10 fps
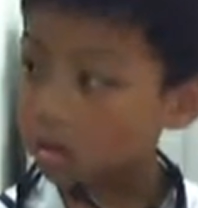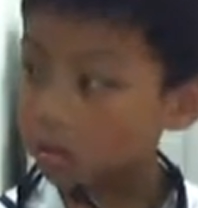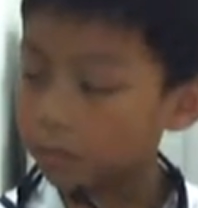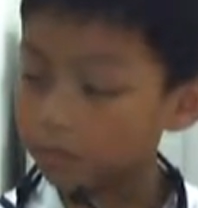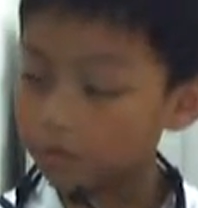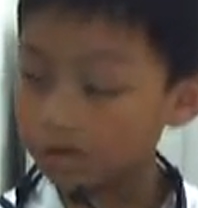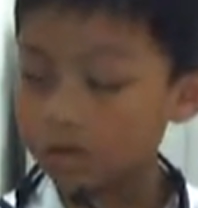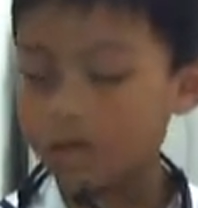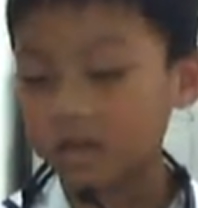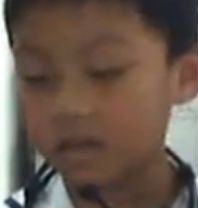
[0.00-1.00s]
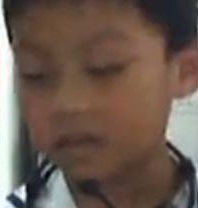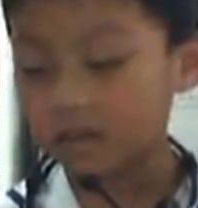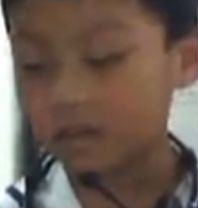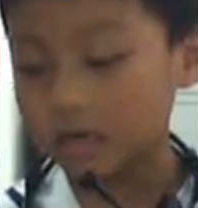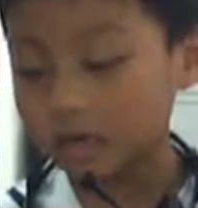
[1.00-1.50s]
The bug
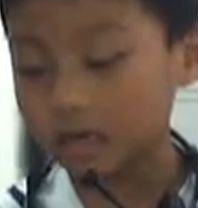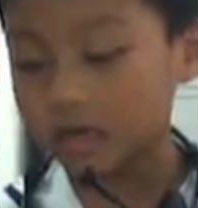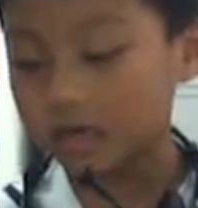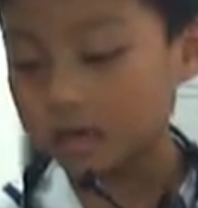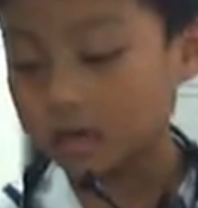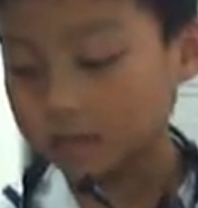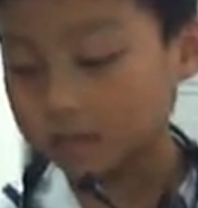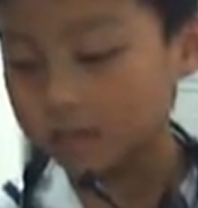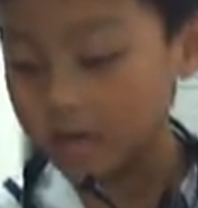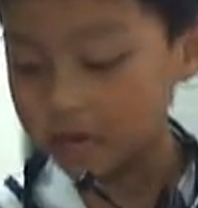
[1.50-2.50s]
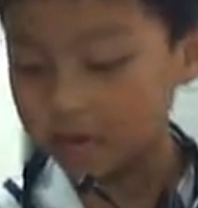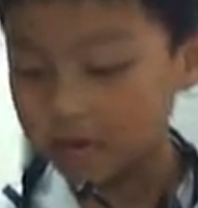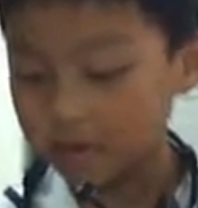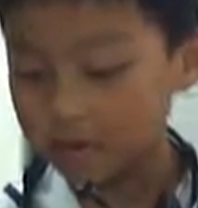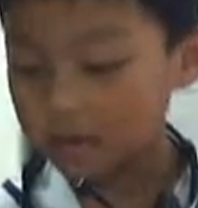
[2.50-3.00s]
is on the bed.
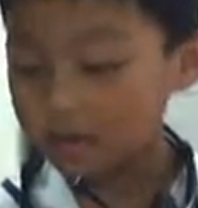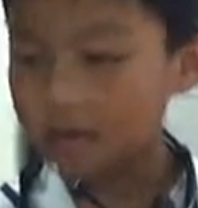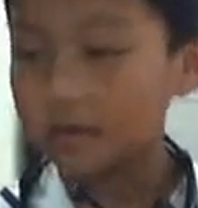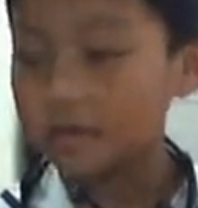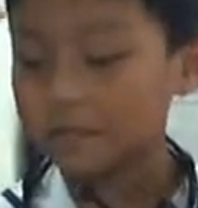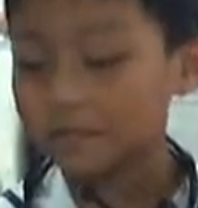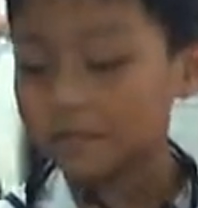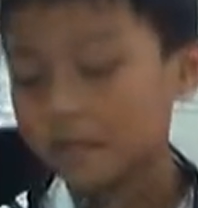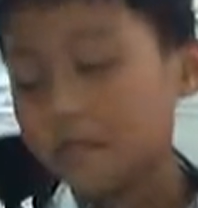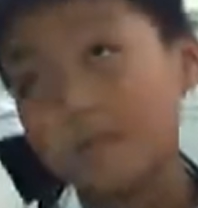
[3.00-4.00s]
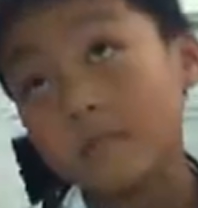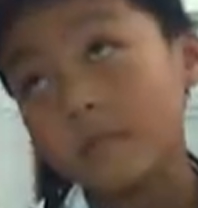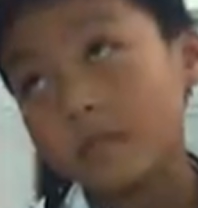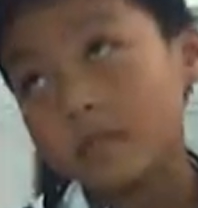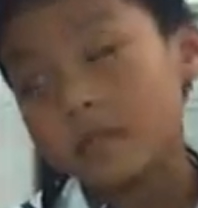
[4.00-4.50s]
Um,
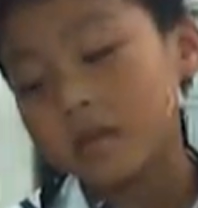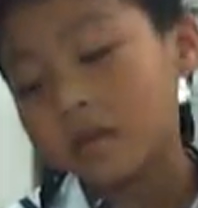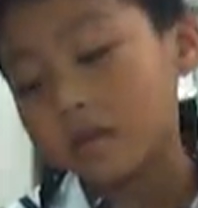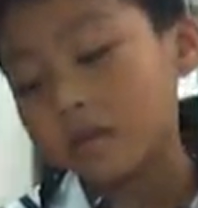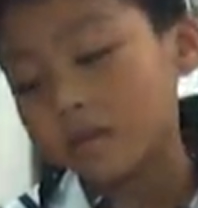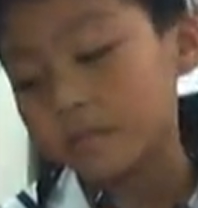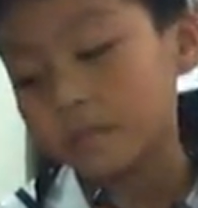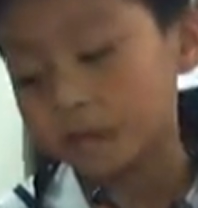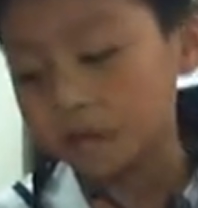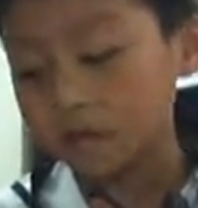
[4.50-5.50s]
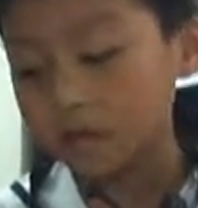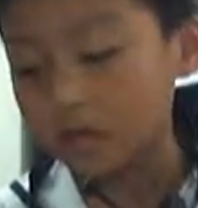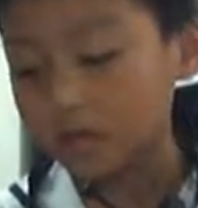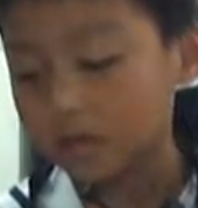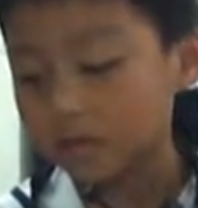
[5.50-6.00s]
the uh, uh, bug
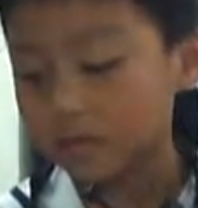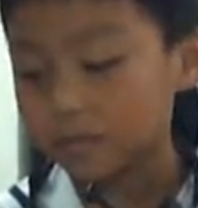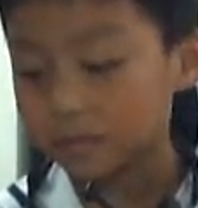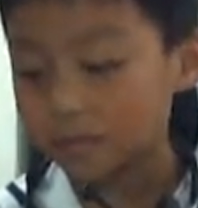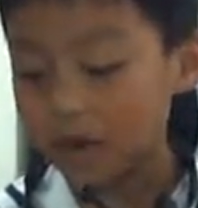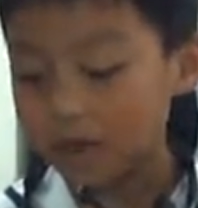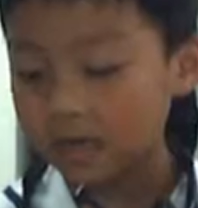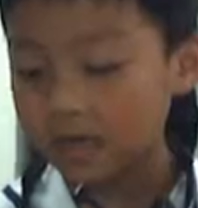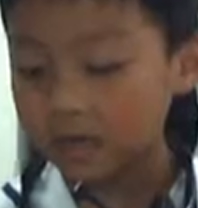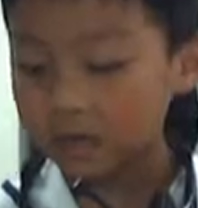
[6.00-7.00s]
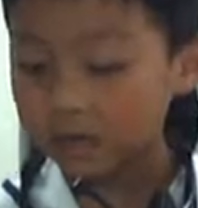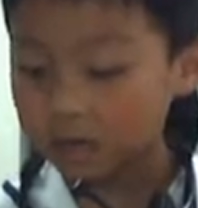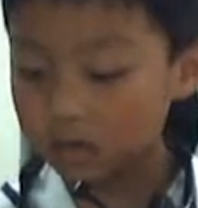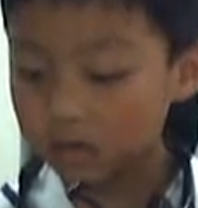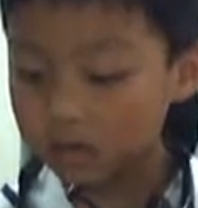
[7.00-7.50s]
is by
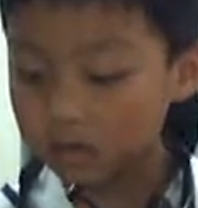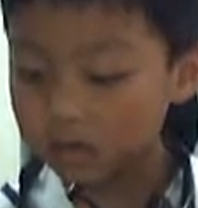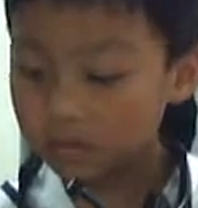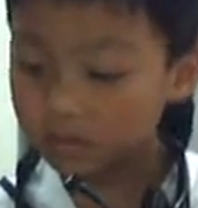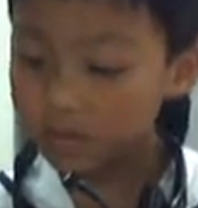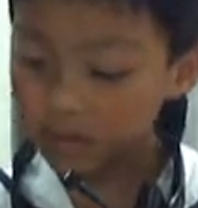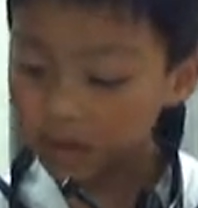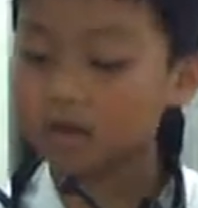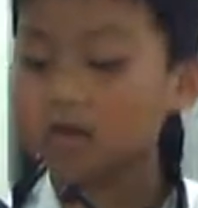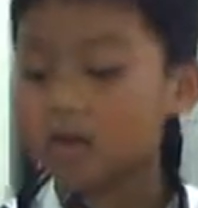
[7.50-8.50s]
the bed.